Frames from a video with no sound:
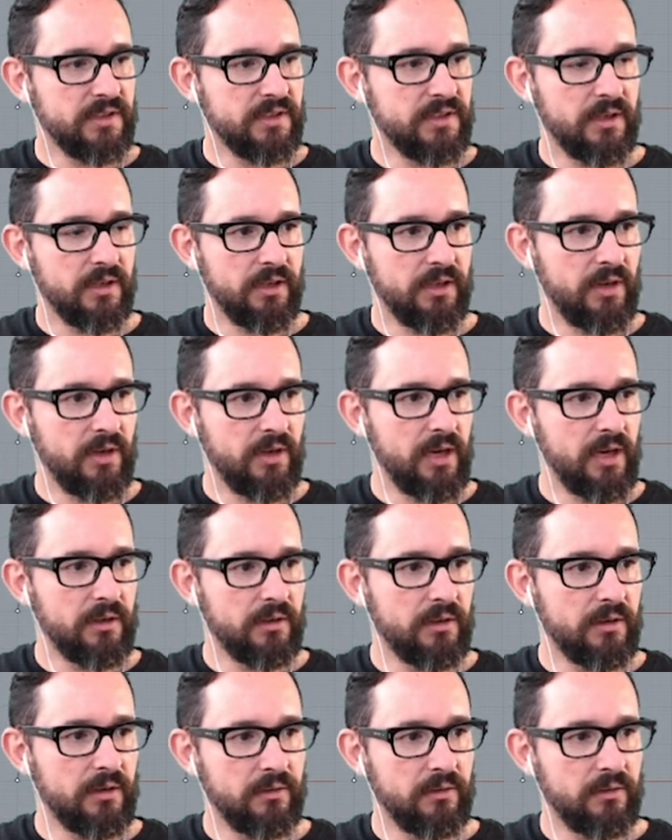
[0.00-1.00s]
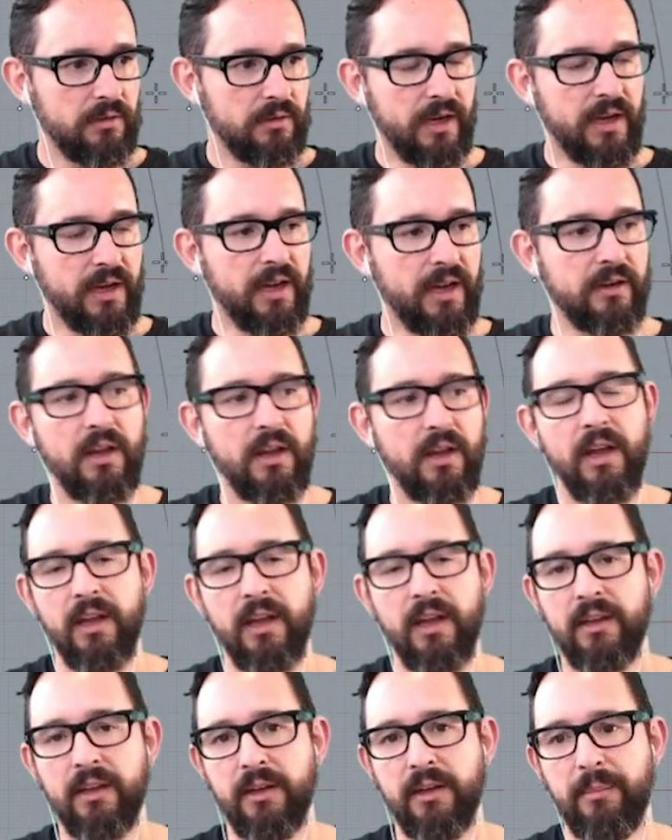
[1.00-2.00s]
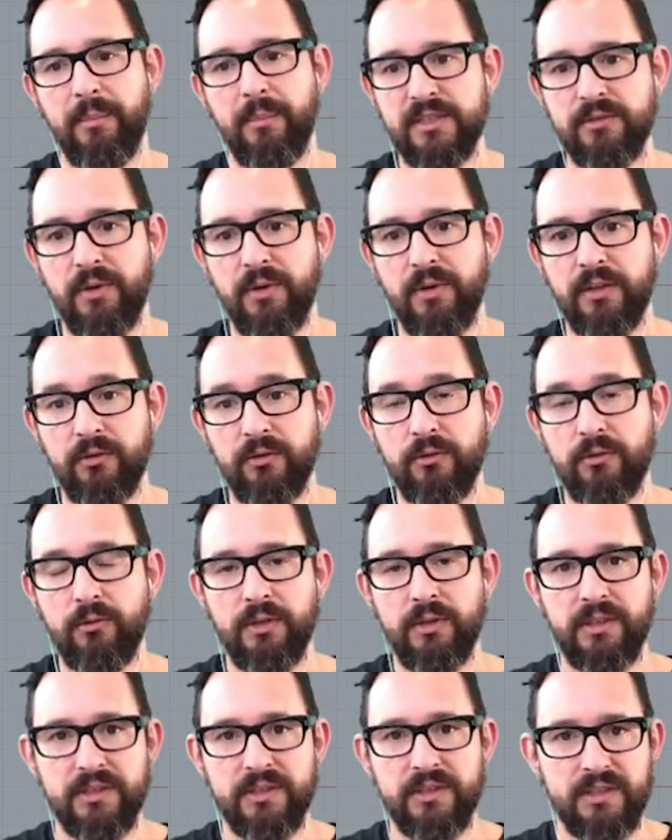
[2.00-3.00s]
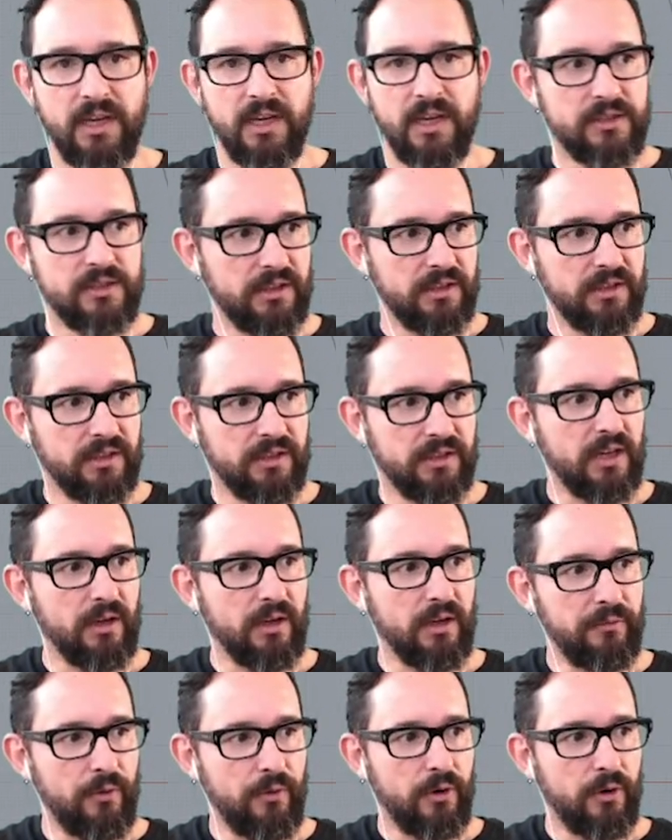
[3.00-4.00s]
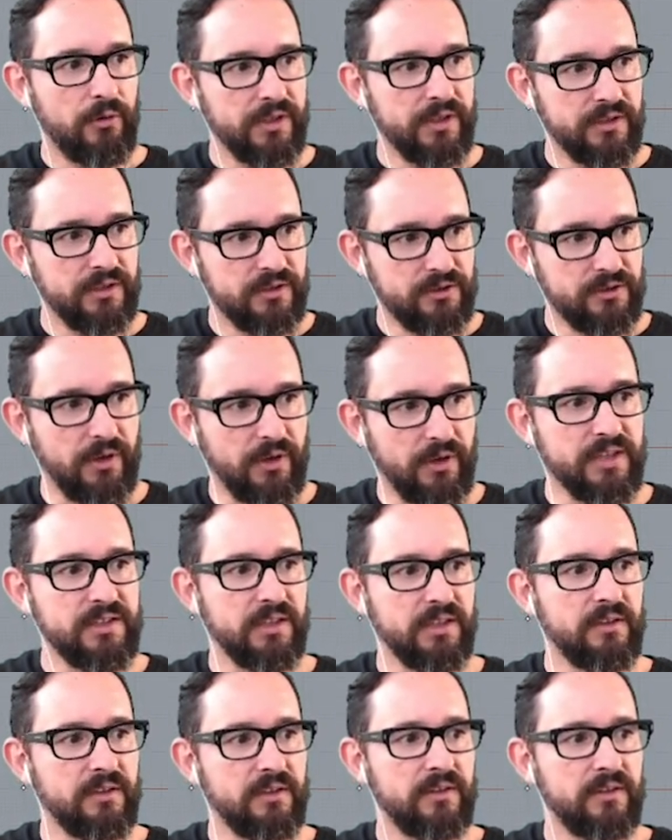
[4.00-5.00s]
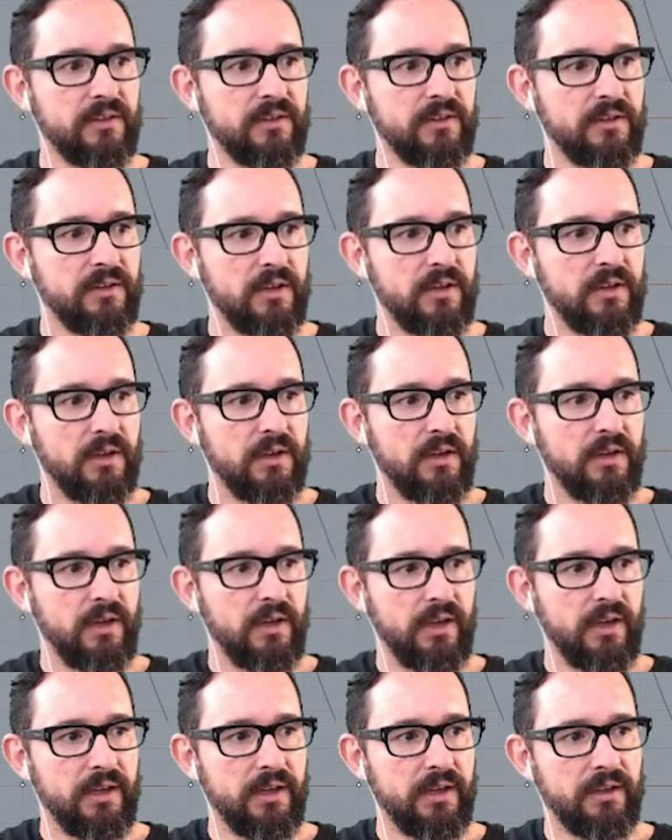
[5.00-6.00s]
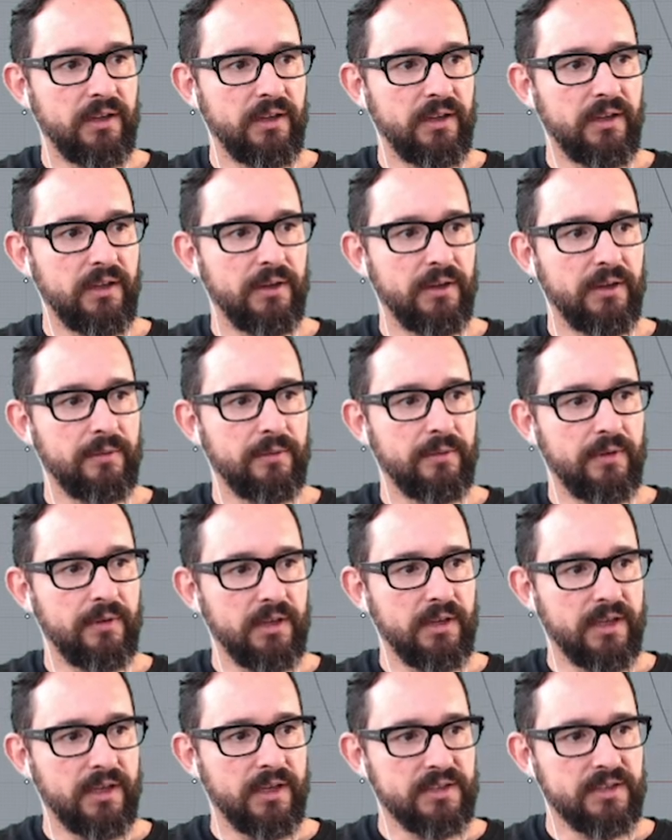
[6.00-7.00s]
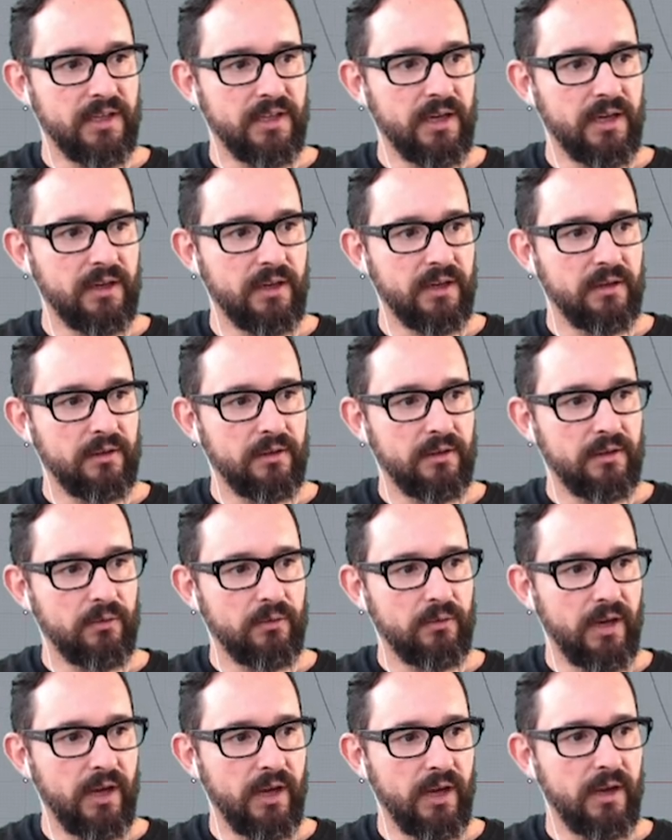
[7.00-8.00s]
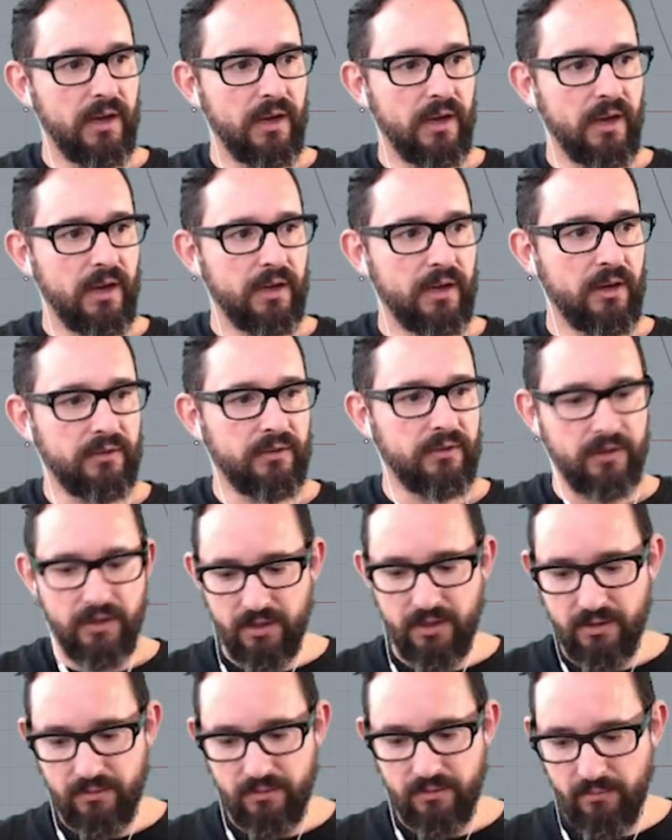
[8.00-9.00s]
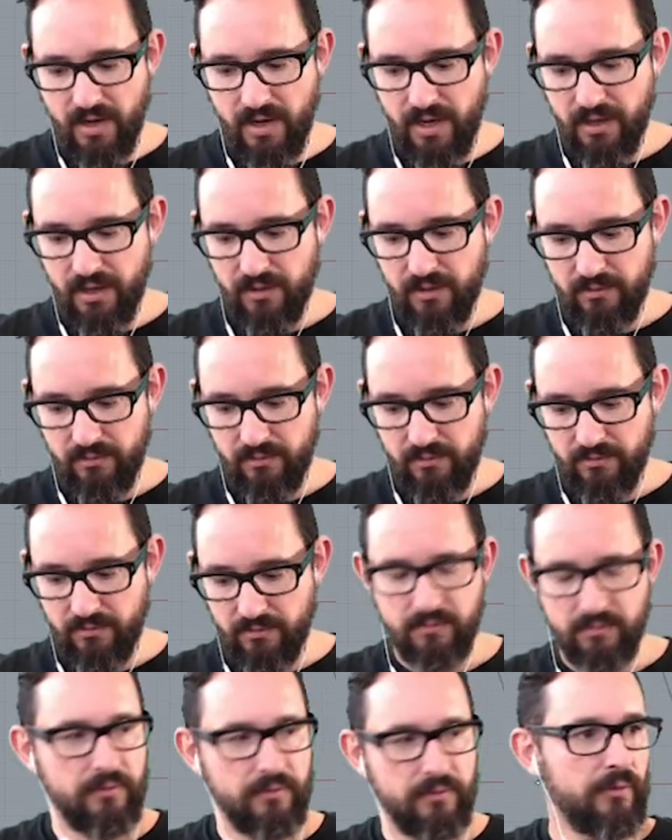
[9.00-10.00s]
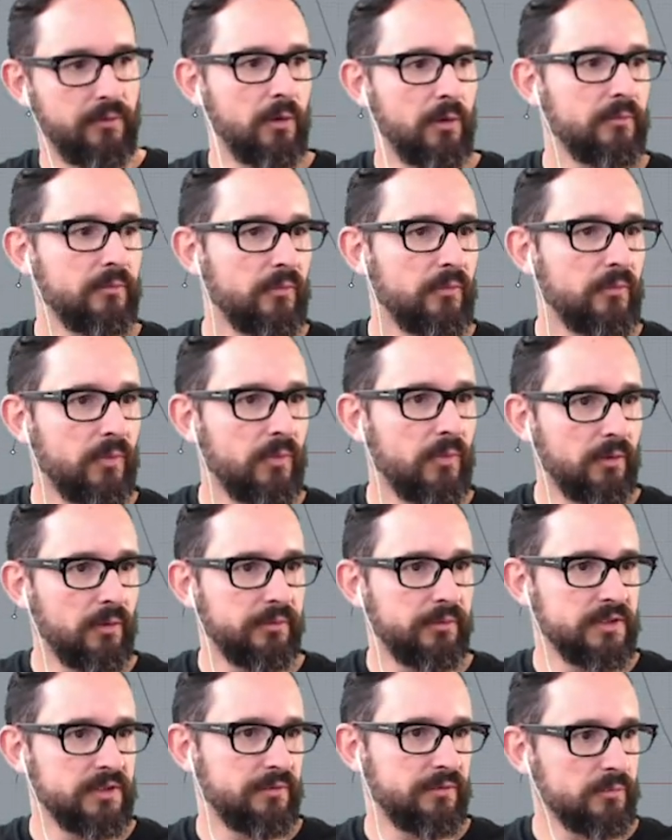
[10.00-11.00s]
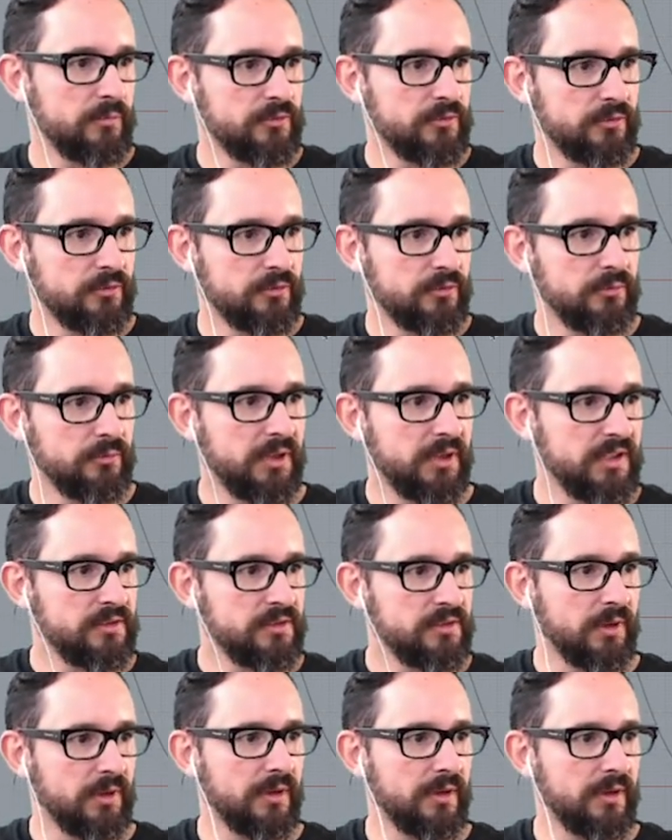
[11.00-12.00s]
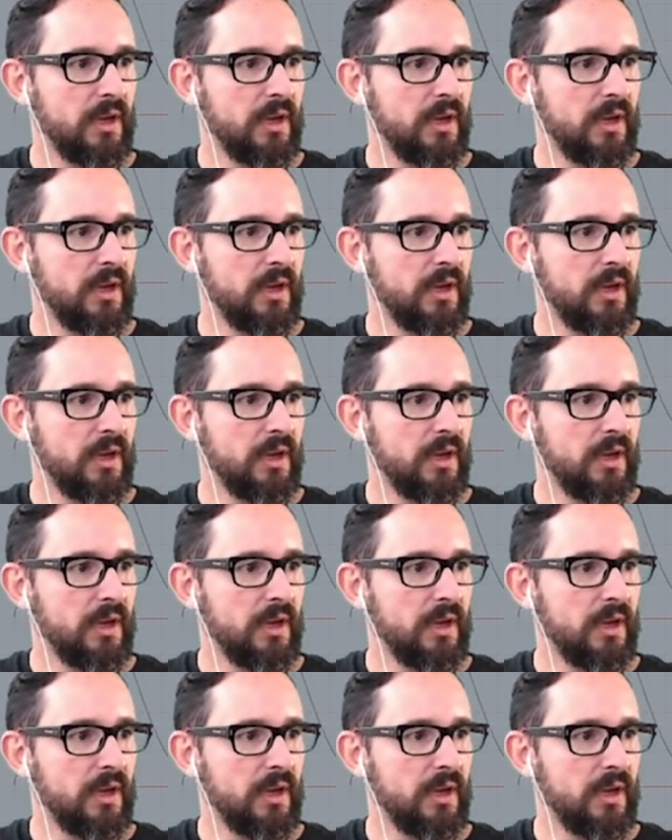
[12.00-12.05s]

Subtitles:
and you can, again, the best way to do it is actually taking a photo and trace it, and let's say, okay, I got my form. One of these forms will be this one.